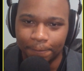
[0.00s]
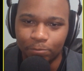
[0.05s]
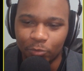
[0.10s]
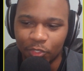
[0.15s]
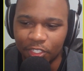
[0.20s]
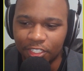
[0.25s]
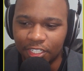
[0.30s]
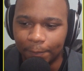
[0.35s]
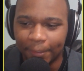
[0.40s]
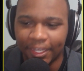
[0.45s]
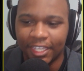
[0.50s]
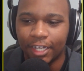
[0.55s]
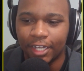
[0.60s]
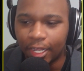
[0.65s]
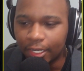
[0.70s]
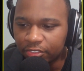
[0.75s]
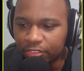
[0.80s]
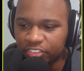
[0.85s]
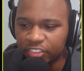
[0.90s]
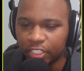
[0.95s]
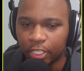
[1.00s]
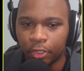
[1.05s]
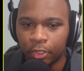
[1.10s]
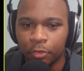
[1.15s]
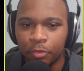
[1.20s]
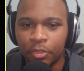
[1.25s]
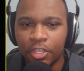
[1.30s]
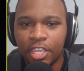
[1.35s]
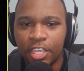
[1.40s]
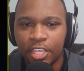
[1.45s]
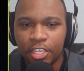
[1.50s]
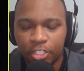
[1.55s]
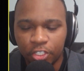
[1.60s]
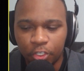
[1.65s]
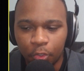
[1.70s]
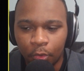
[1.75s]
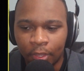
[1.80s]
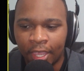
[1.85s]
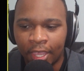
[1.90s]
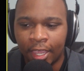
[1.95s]
debate also,
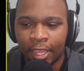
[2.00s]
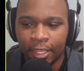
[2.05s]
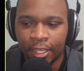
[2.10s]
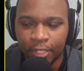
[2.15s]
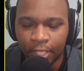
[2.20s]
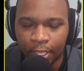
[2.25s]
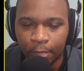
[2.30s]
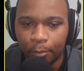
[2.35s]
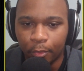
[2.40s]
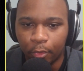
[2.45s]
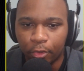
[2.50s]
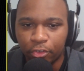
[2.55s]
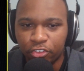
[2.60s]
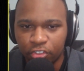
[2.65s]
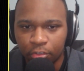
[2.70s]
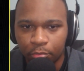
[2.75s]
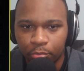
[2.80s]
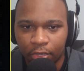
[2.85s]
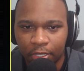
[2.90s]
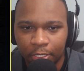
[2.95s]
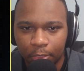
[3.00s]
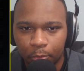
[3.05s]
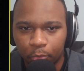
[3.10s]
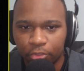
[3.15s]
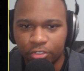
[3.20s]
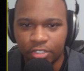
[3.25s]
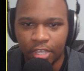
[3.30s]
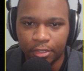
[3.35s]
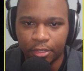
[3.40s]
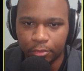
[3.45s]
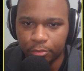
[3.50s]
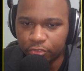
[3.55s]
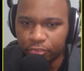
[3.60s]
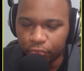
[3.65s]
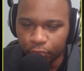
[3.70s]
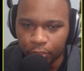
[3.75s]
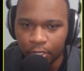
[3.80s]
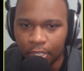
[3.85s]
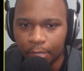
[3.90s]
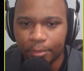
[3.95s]
you had abortion brought up where Donald
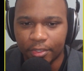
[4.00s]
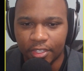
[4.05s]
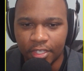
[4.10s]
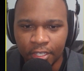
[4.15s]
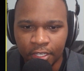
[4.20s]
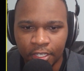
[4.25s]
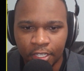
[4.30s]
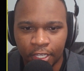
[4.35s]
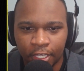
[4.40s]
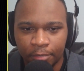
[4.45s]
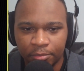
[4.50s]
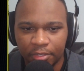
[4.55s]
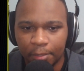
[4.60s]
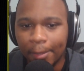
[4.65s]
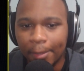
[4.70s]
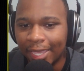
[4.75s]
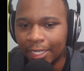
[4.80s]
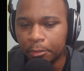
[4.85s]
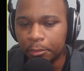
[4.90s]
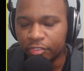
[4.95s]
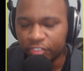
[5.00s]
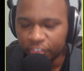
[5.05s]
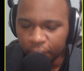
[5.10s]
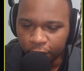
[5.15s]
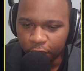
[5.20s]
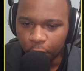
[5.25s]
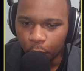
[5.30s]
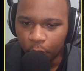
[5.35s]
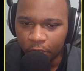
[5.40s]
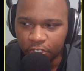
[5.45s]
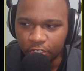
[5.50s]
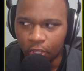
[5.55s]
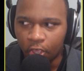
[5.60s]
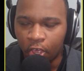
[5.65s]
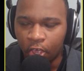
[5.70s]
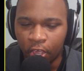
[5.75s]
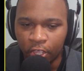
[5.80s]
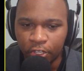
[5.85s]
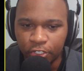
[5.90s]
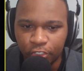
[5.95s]
Trump, the man himself, went
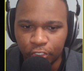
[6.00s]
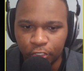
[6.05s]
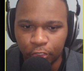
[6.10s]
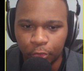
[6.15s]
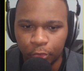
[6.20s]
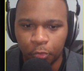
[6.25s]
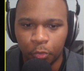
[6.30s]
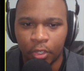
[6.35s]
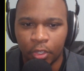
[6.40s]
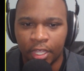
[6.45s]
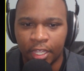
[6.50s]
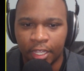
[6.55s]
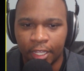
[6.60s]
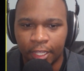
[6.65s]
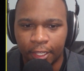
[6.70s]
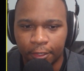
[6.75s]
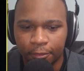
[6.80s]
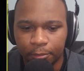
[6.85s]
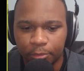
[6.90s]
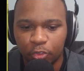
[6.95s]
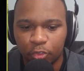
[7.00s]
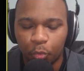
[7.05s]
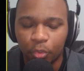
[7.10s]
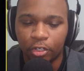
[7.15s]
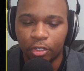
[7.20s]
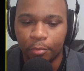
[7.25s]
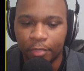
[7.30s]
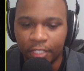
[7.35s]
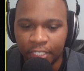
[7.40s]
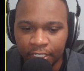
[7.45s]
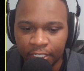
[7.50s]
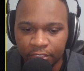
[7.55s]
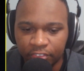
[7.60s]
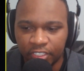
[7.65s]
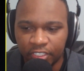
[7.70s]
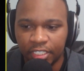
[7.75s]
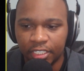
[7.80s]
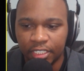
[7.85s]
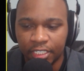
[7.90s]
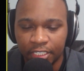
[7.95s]
on to Twitter, because
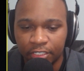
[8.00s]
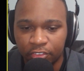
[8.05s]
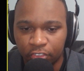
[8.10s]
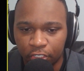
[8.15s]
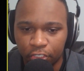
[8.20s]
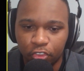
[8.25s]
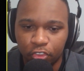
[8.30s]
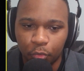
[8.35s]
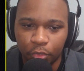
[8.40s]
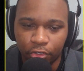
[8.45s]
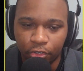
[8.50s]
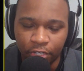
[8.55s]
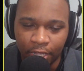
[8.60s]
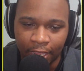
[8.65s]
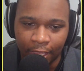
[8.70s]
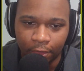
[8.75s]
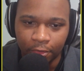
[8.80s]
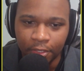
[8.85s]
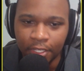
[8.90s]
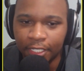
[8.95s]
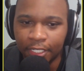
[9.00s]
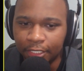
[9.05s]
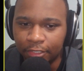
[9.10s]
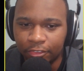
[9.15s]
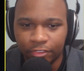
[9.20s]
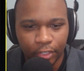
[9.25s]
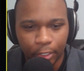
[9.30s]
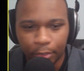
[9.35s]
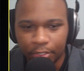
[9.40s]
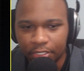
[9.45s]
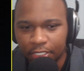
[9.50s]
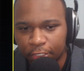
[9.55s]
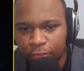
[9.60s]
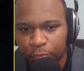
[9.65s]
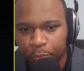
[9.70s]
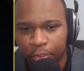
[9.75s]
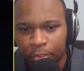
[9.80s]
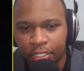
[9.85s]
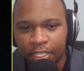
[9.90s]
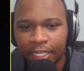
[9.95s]
he is on Twitter now. He's very
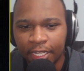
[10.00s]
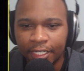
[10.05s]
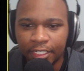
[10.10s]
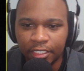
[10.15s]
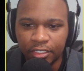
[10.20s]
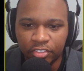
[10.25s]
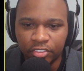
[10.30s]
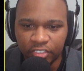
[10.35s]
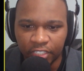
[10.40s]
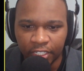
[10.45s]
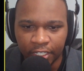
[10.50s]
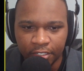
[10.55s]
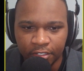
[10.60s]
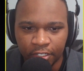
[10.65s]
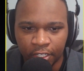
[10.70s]
desperate. He said,